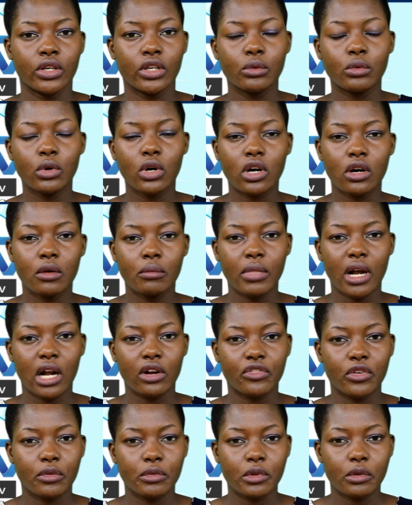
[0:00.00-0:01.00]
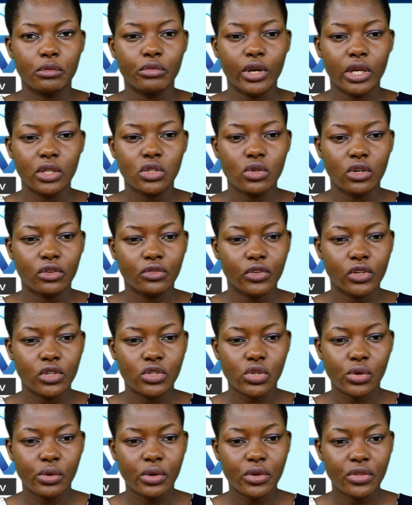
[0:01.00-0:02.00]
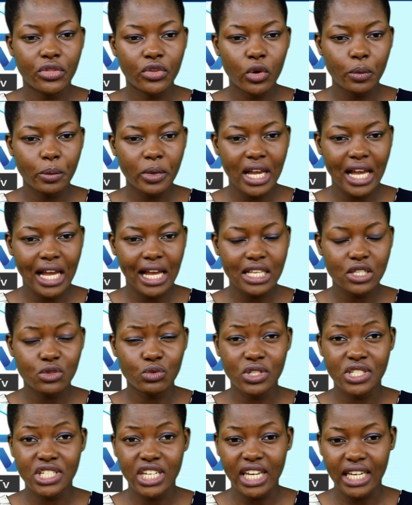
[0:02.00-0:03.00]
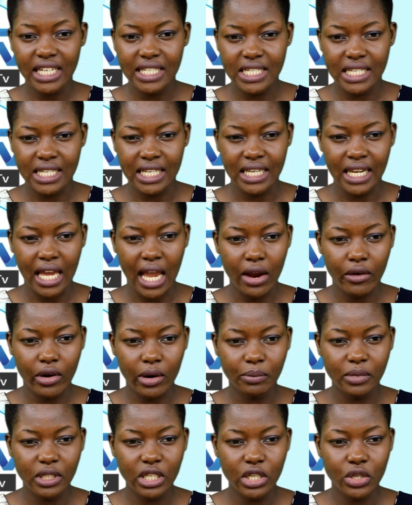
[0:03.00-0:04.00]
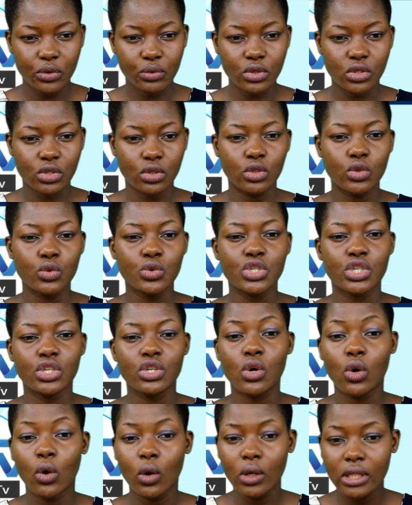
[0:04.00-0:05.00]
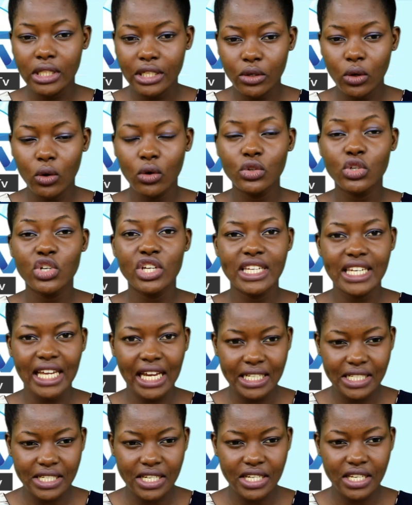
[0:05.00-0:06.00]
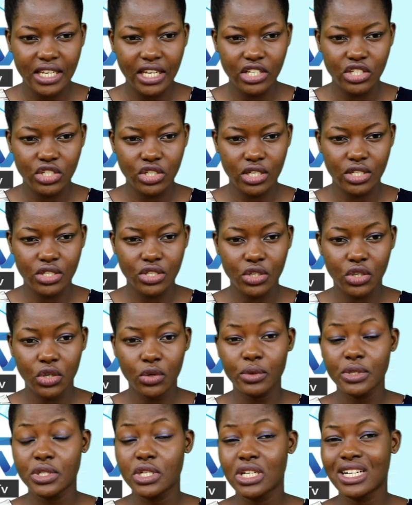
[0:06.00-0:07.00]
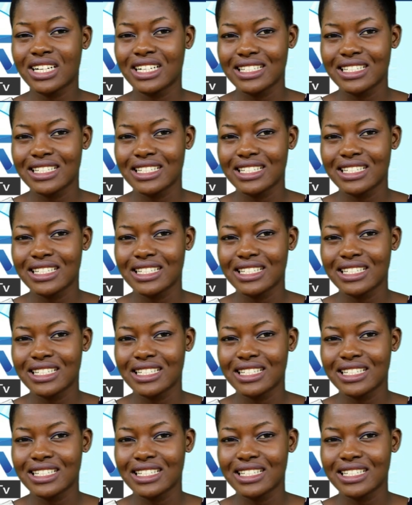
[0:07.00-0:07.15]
You're welcome back from the break to our first story. Ethiopia has rejected an Arab League resolution calling on the United Nations Security